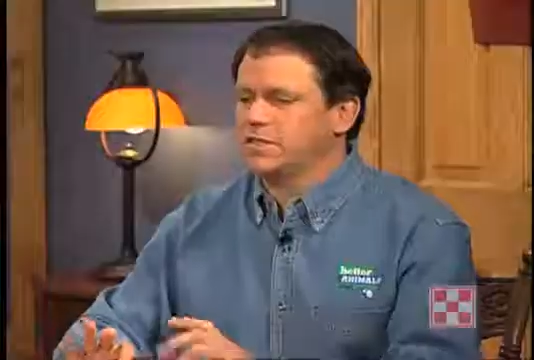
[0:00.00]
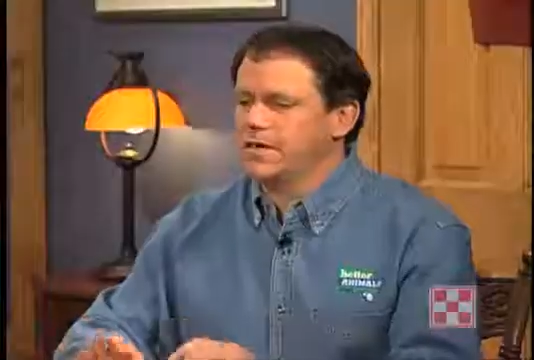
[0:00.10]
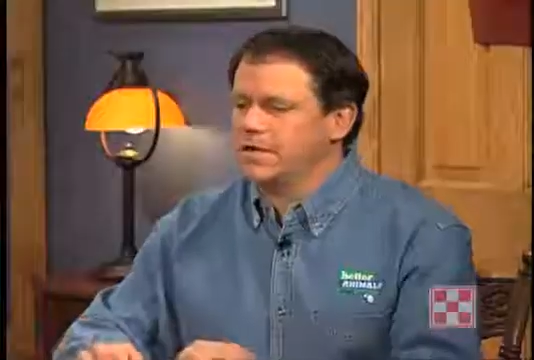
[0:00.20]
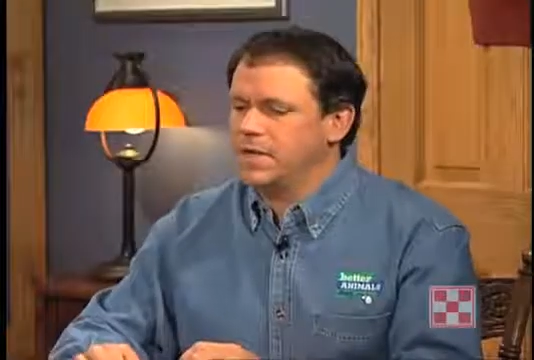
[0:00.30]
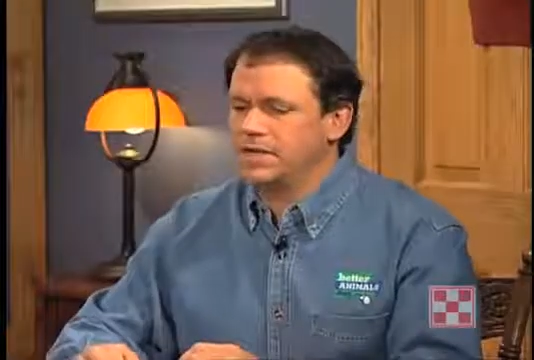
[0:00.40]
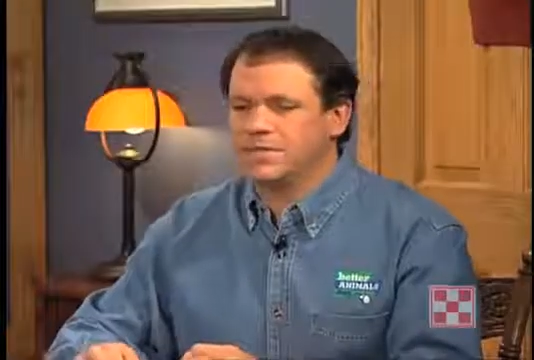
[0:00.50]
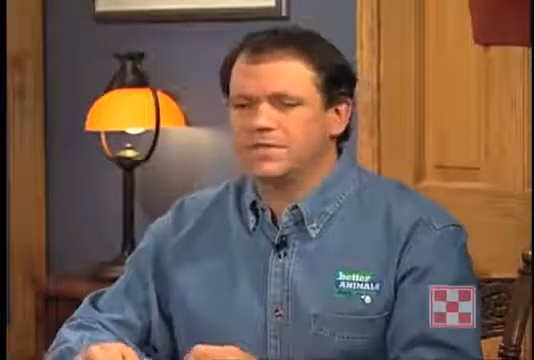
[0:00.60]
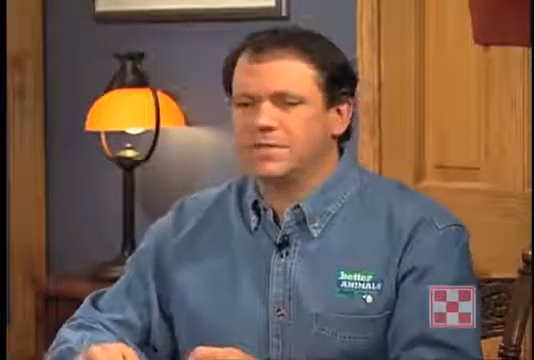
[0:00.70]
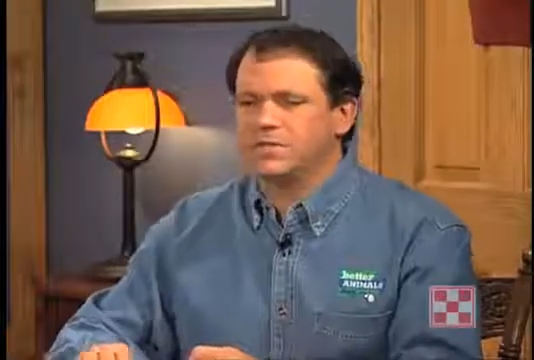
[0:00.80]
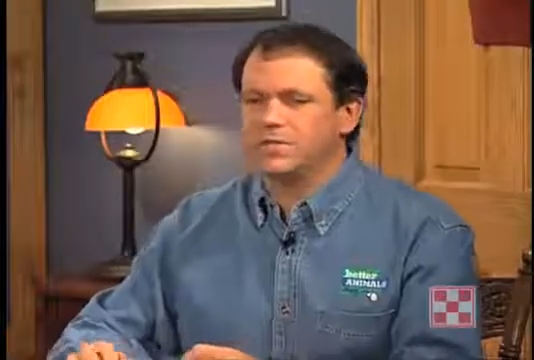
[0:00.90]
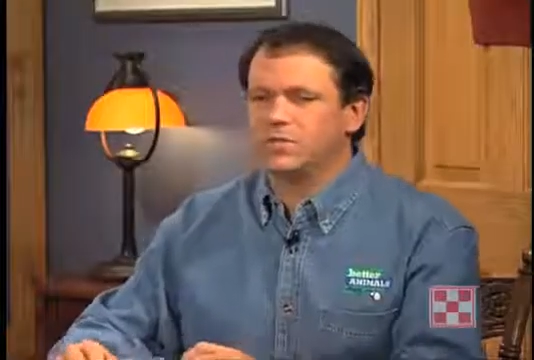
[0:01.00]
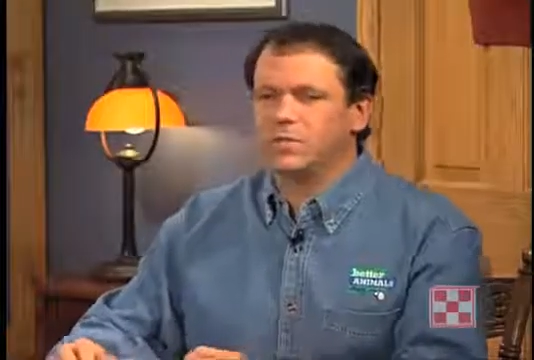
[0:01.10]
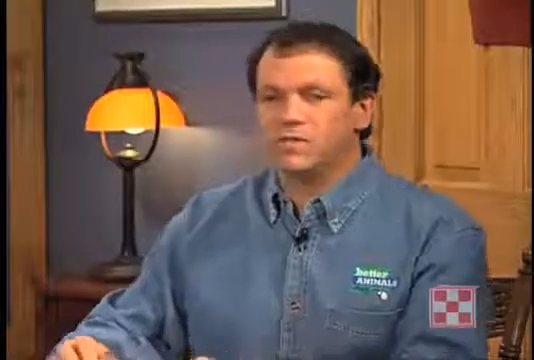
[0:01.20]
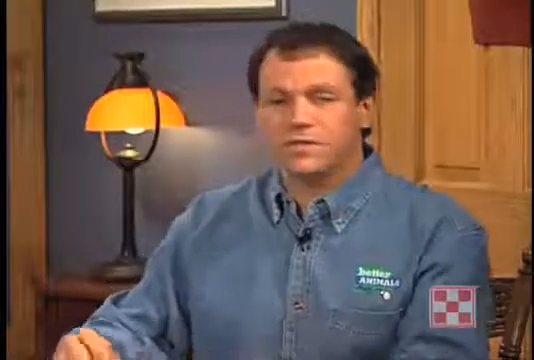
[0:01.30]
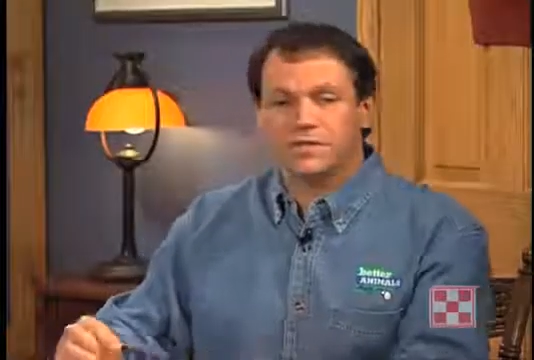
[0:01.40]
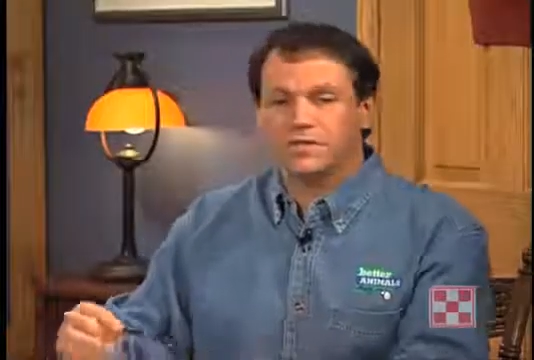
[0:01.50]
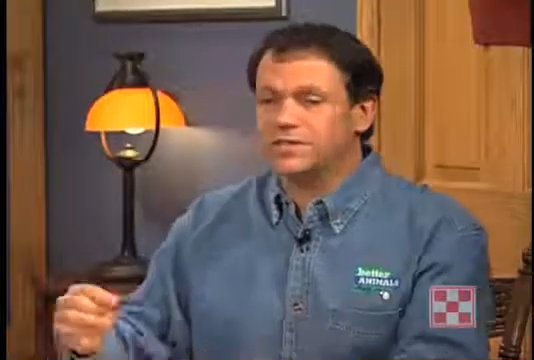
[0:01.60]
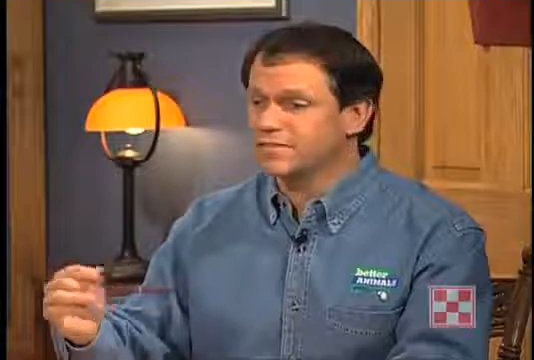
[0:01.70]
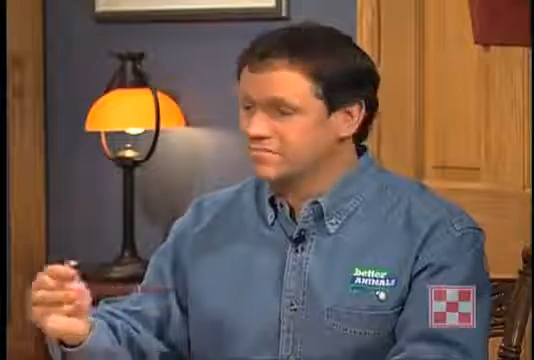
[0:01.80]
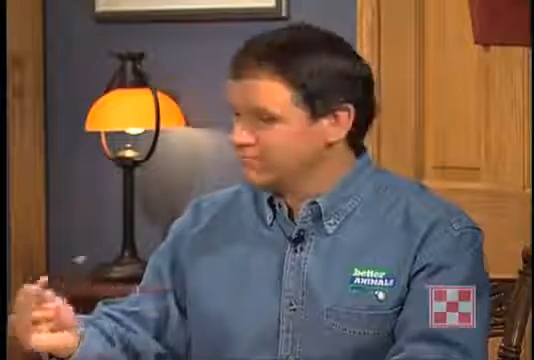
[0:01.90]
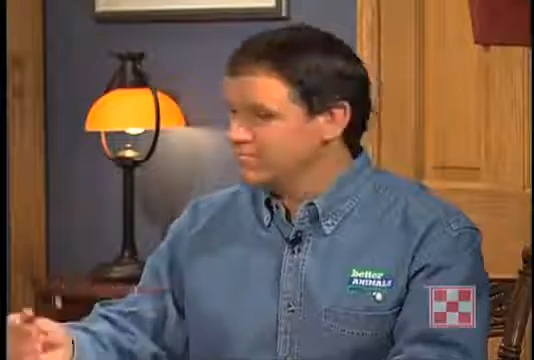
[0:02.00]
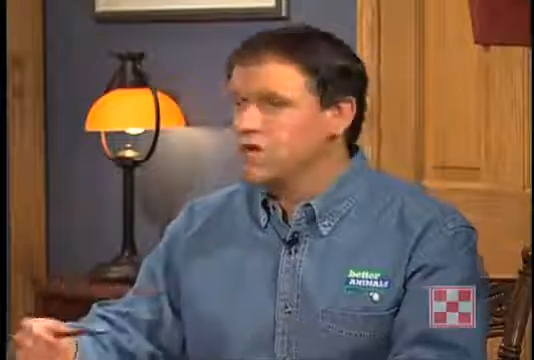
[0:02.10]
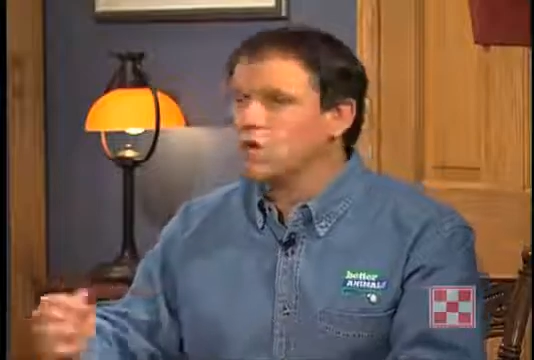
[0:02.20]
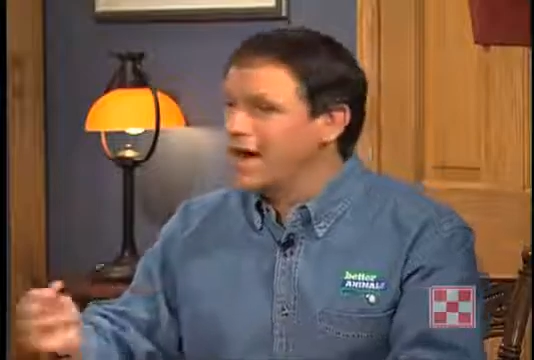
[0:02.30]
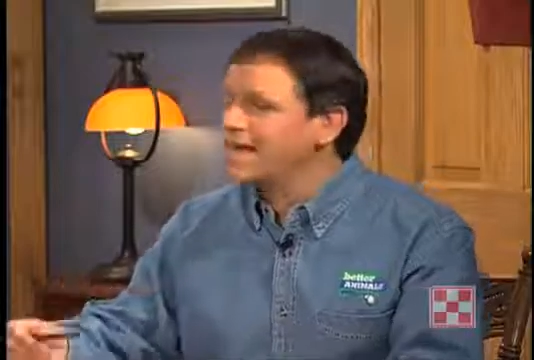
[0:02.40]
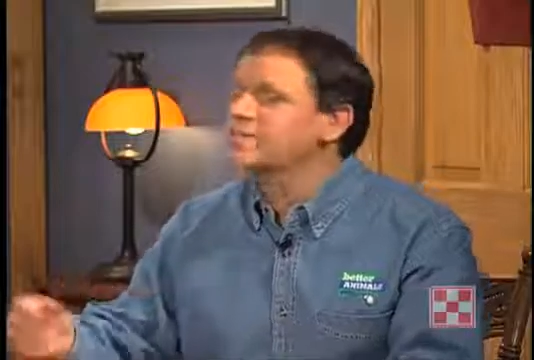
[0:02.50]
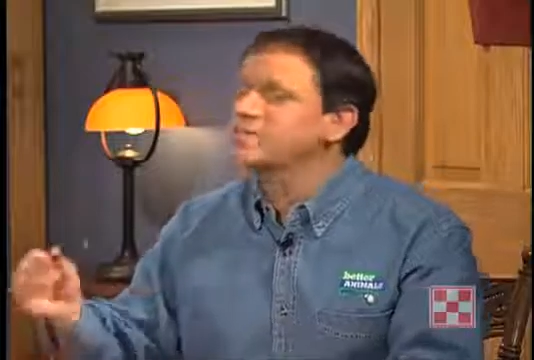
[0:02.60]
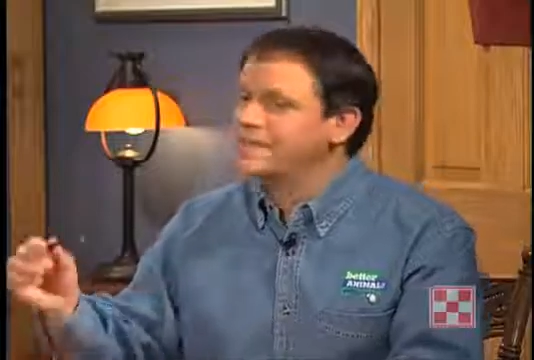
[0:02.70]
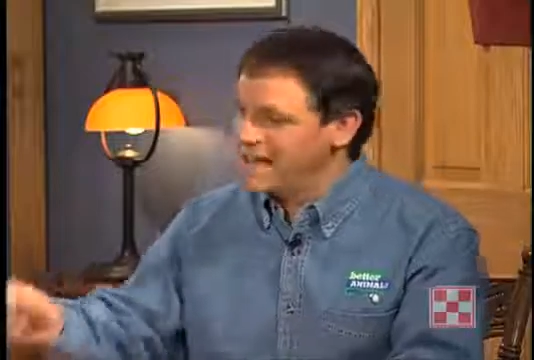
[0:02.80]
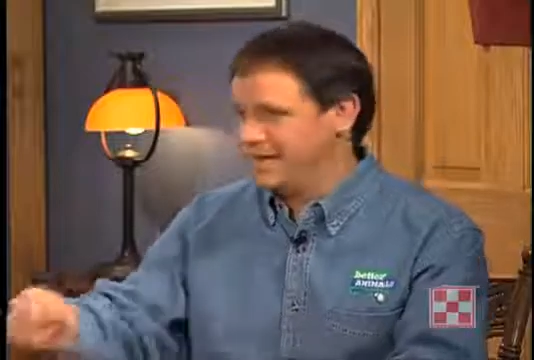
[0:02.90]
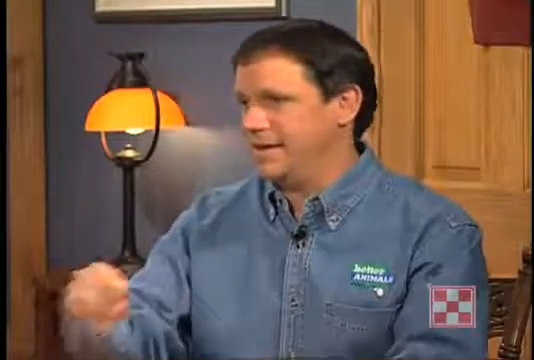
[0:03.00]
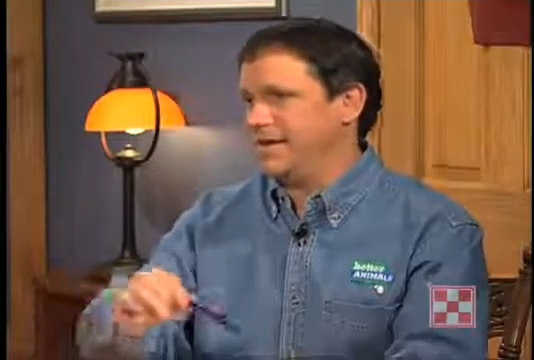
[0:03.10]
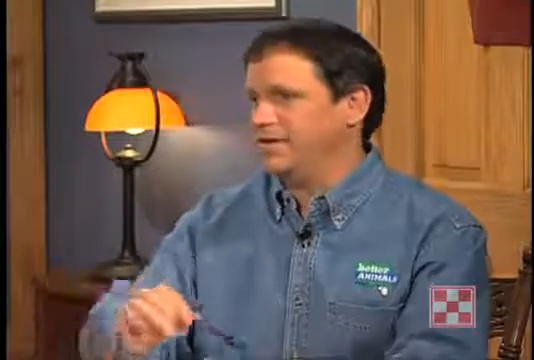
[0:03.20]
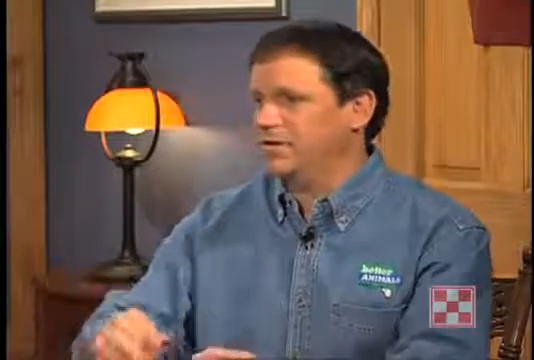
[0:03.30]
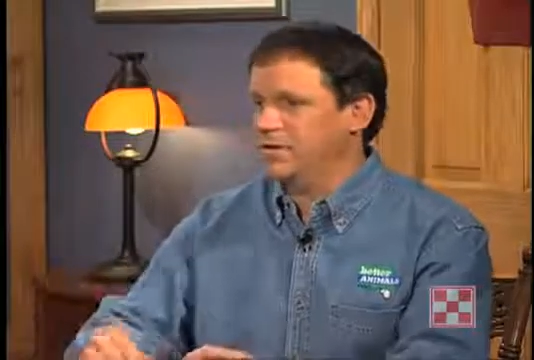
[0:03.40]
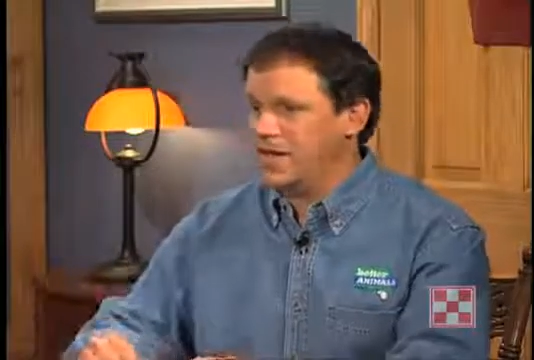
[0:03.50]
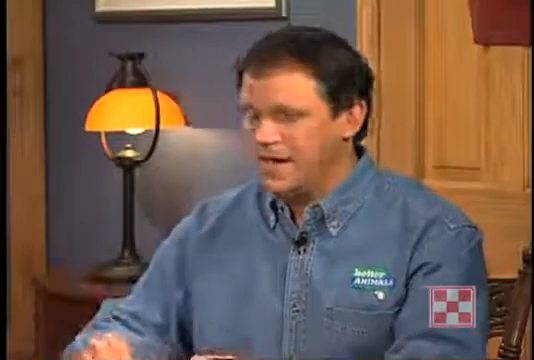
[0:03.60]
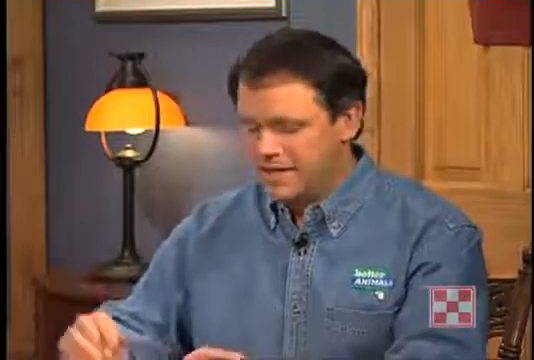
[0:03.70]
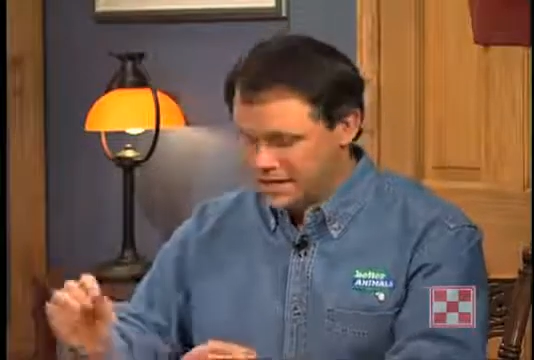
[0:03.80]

talk about this subject, which is grass tetany, okay?